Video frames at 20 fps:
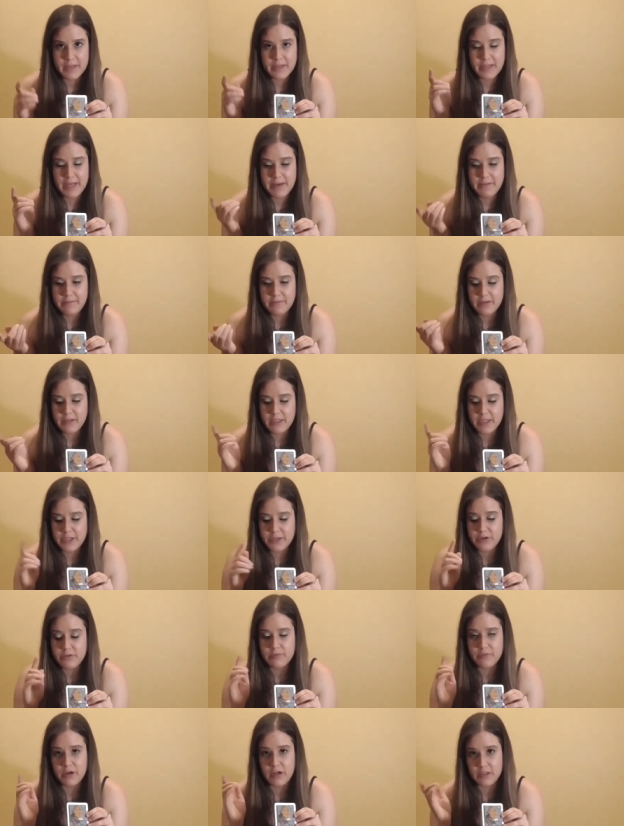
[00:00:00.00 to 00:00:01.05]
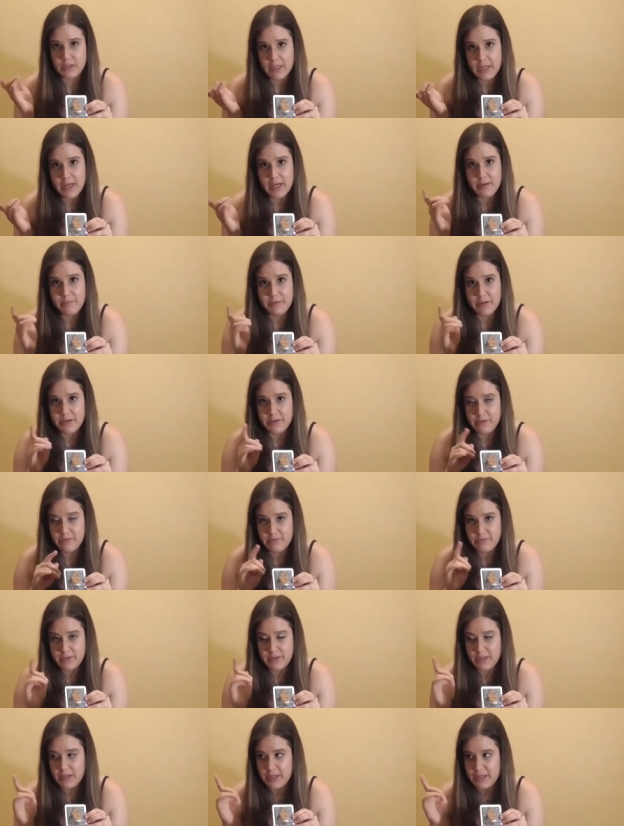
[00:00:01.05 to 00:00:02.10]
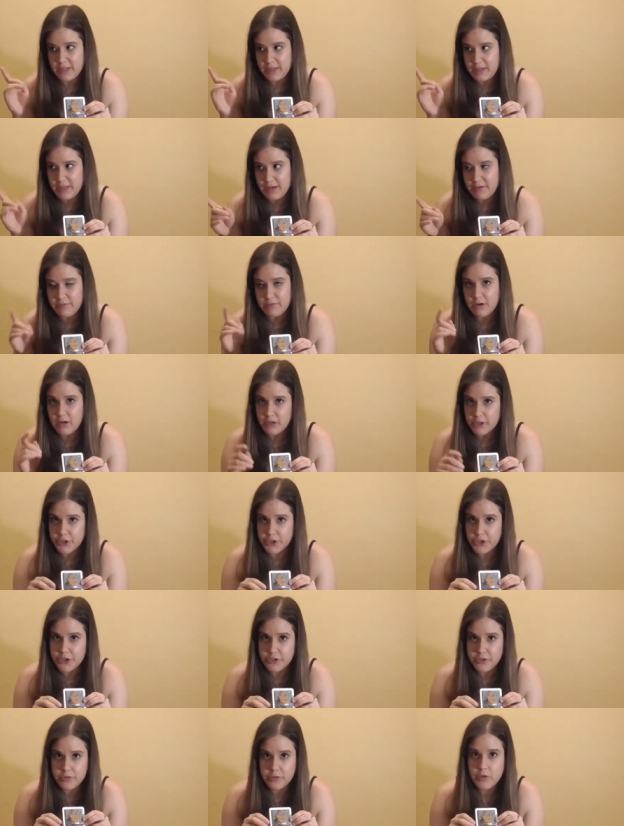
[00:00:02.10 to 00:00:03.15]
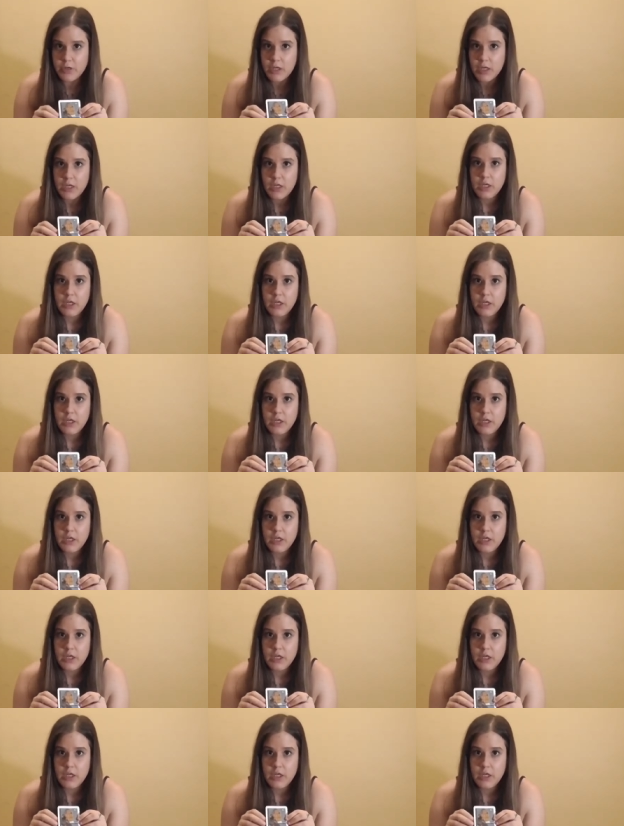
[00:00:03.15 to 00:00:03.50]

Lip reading: They feel like you've wronged them, and you feel like they've wronged you.